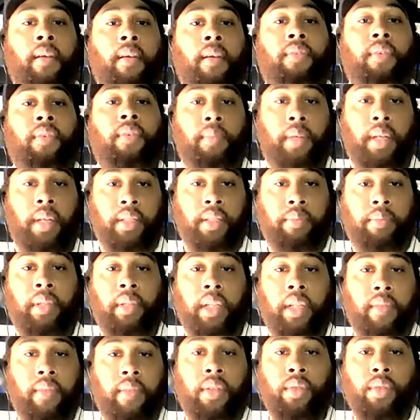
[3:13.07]
from us
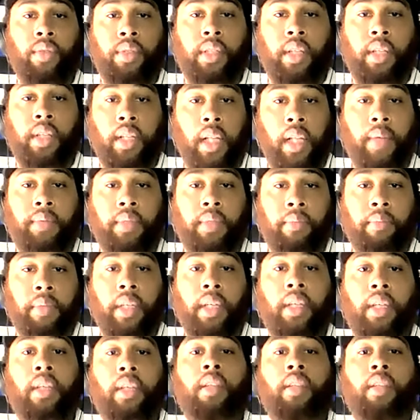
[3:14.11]
believing who she claims to
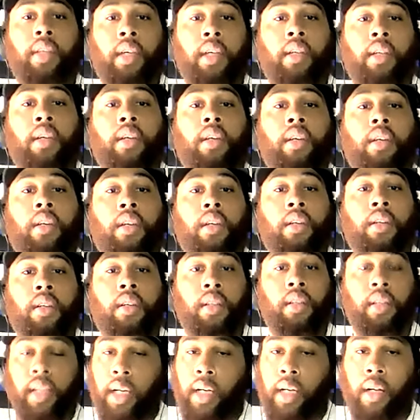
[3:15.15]
be, then
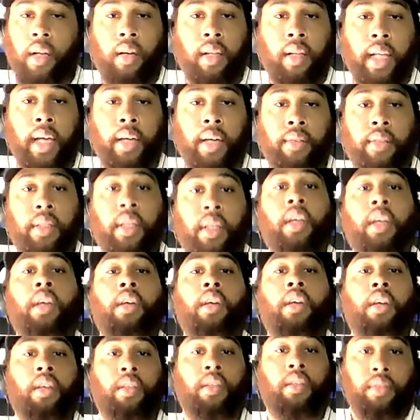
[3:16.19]
let it all out.
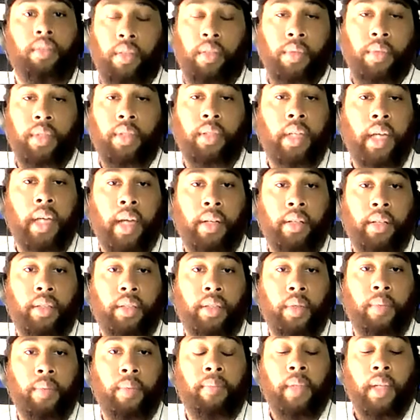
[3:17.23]
Do what you got to
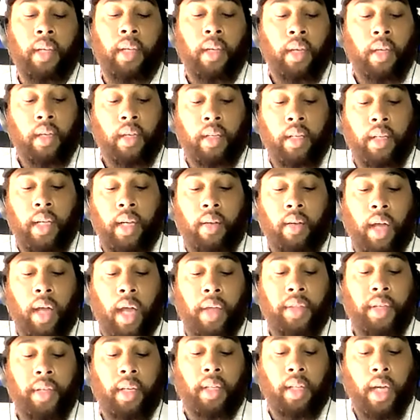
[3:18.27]
do. Now,
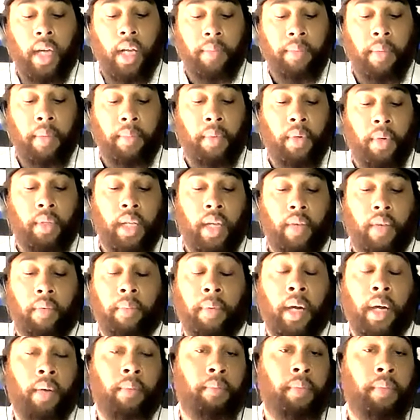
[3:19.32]
I think a lot of people only have a
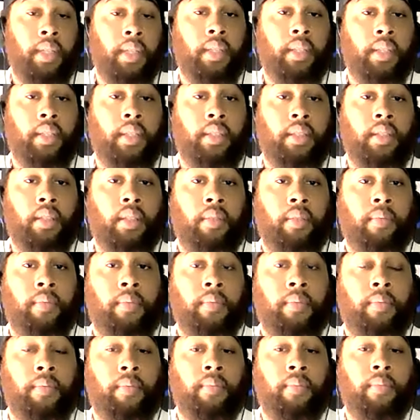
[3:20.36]
problem because
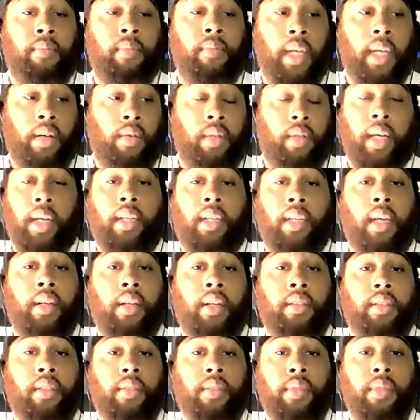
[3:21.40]
they don't like
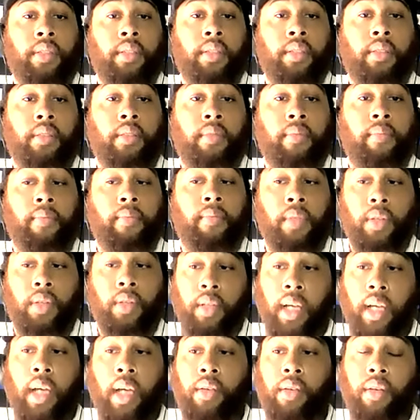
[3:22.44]
Candace Owens. You
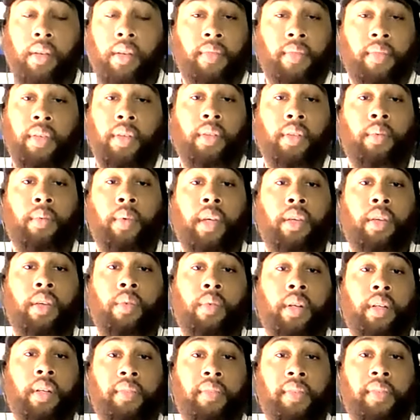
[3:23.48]
can feel the way you
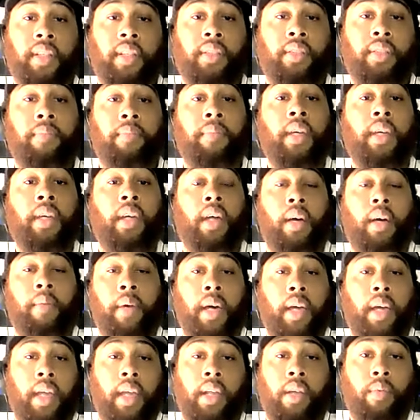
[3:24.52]
want to feel
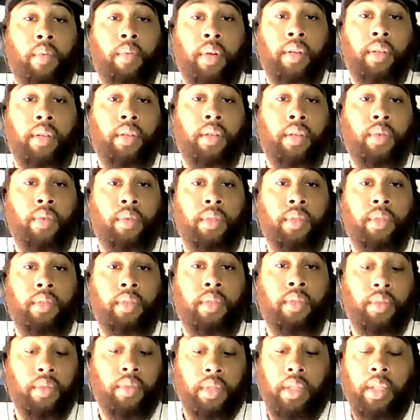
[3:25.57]
about anyone you
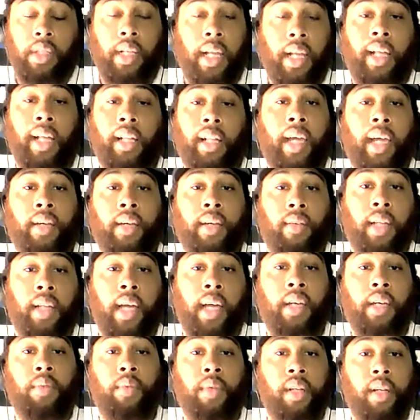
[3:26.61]
choose to not like or
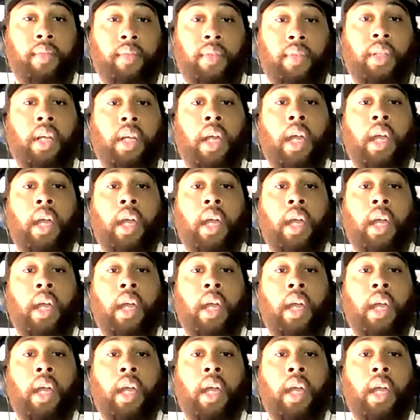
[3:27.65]
like, whatever.